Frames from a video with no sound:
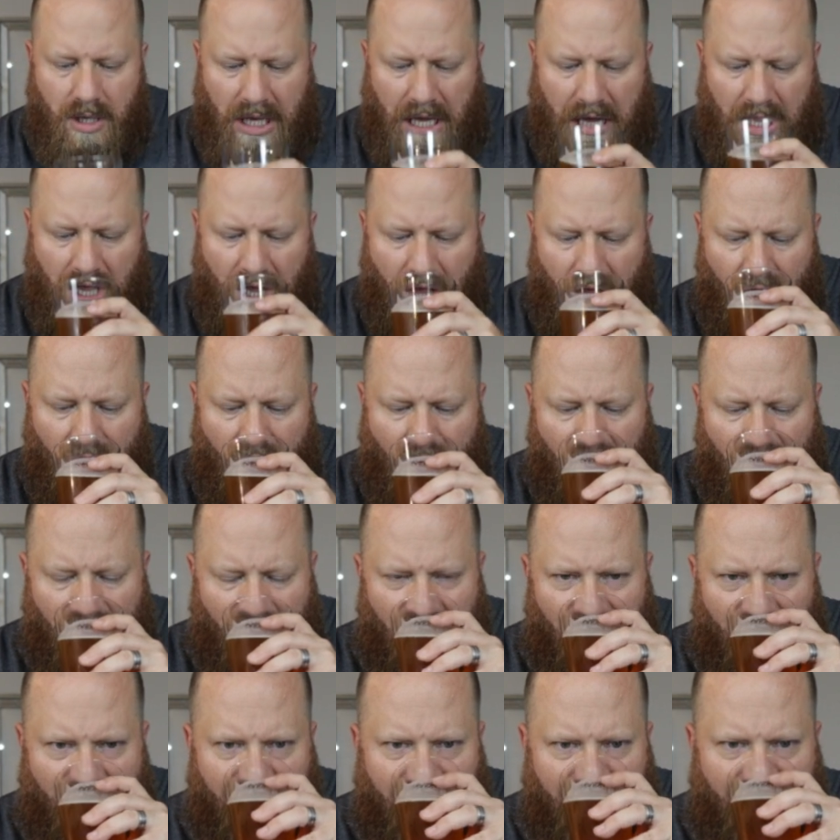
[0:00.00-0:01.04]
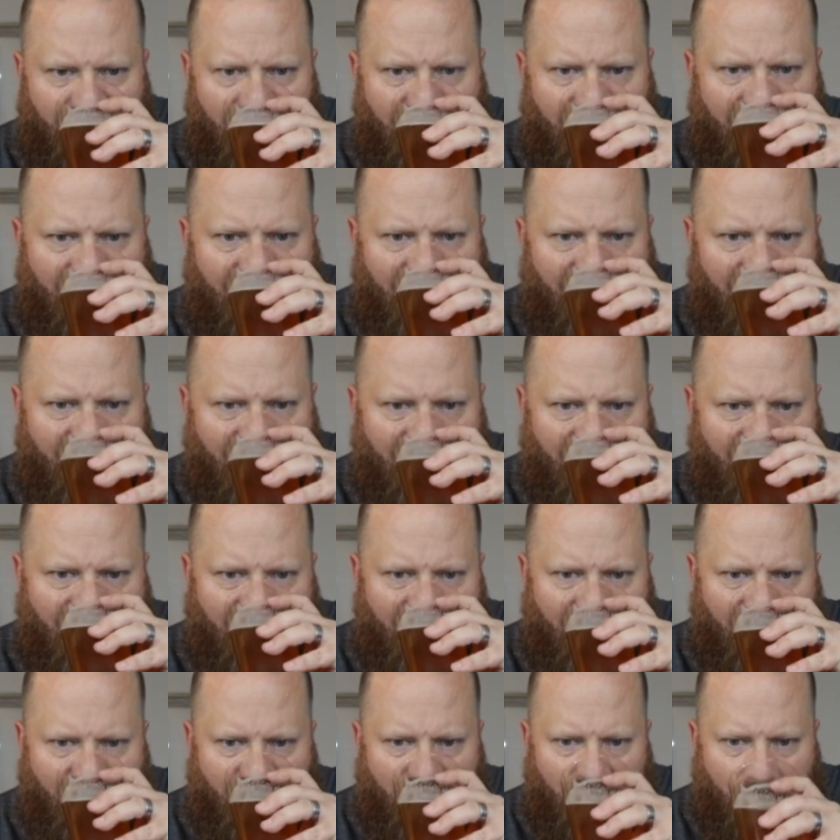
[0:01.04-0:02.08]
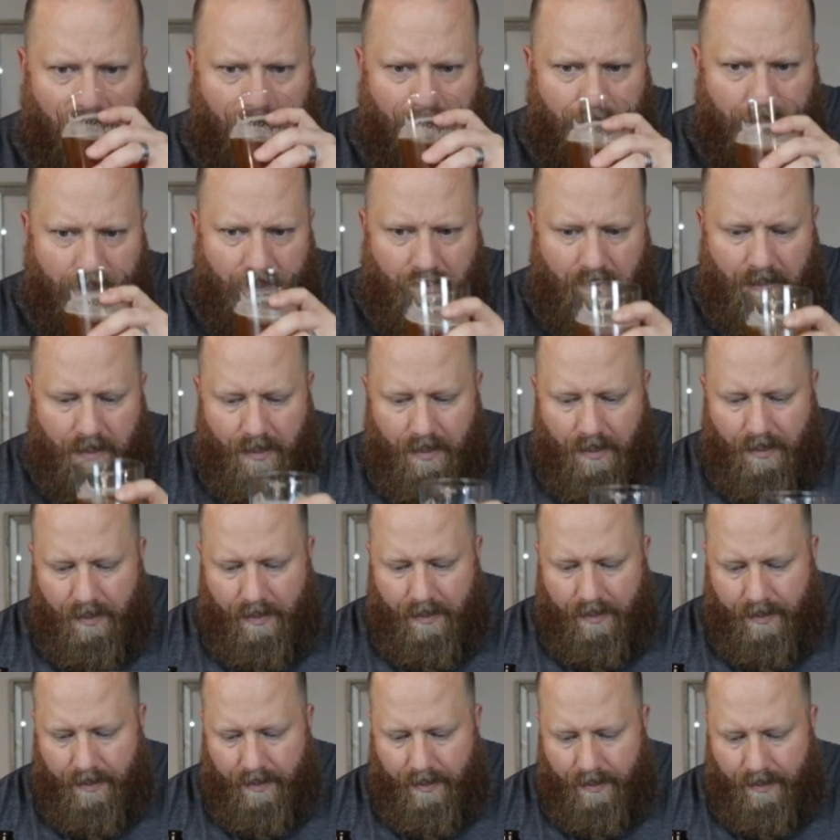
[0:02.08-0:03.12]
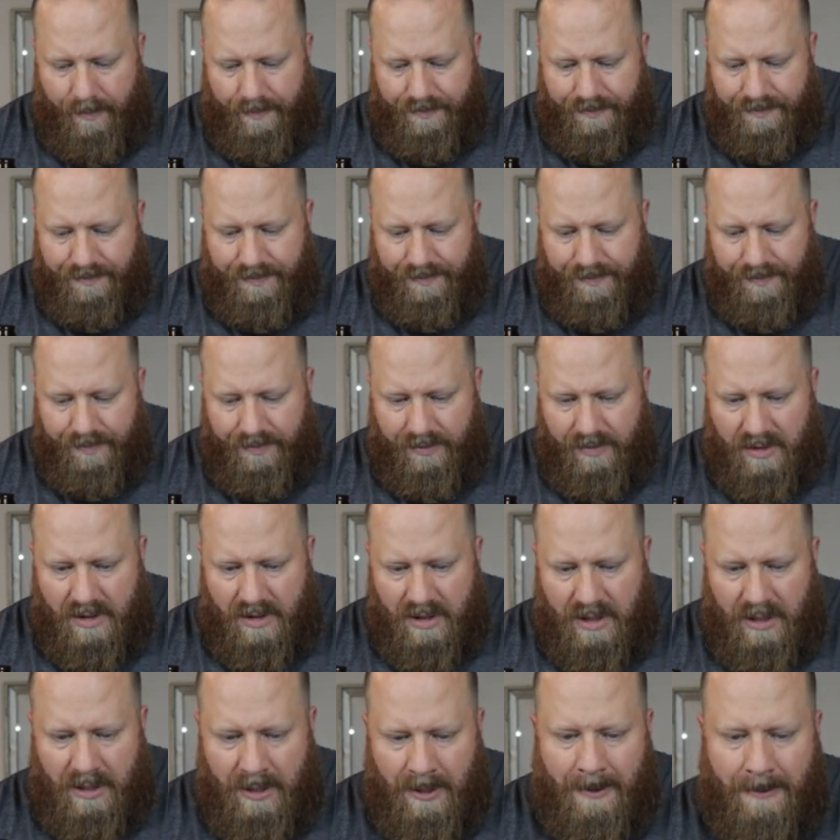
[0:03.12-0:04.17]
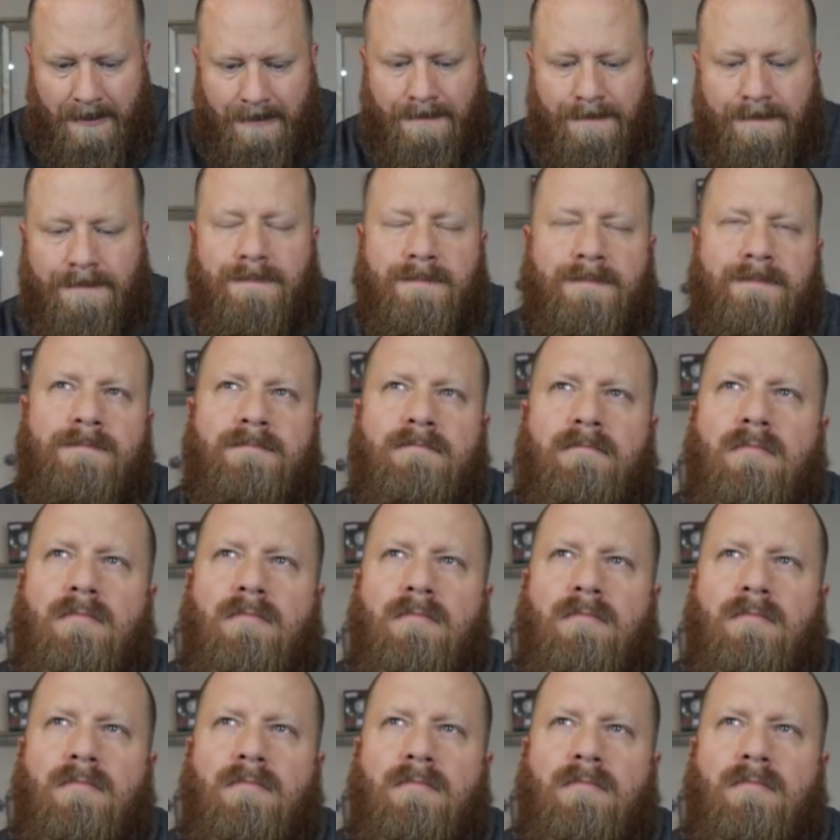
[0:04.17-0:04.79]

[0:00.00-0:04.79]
(silence)